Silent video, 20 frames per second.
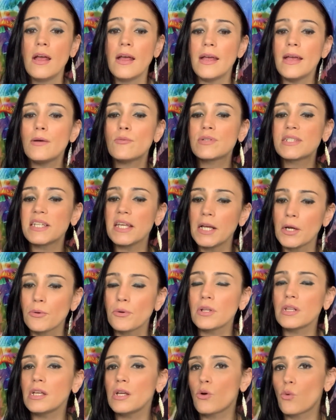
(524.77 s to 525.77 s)
It was
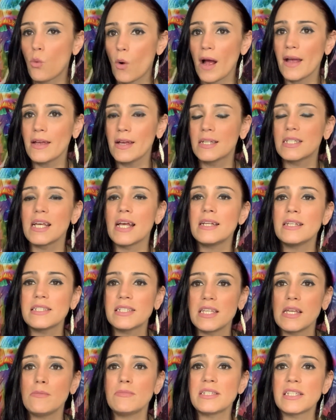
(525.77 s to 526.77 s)
eerily quiet, and it
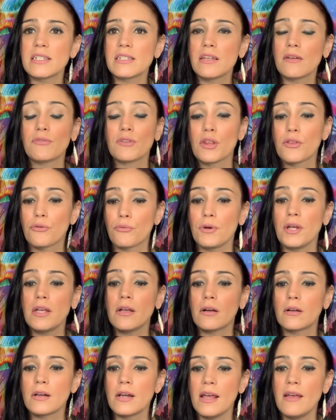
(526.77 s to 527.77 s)
seems as if the three
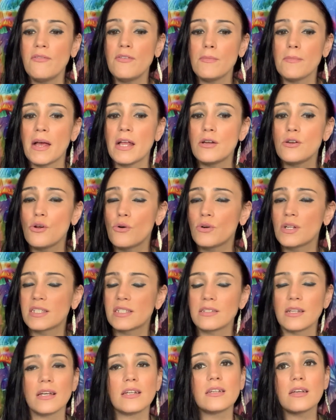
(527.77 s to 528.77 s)
young Navy men
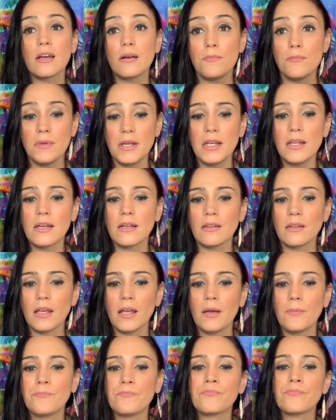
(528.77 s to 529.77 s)
noticed it
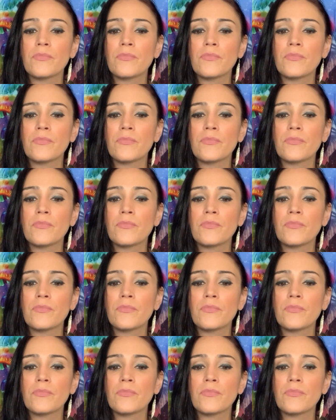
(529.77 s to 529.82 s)
immediately.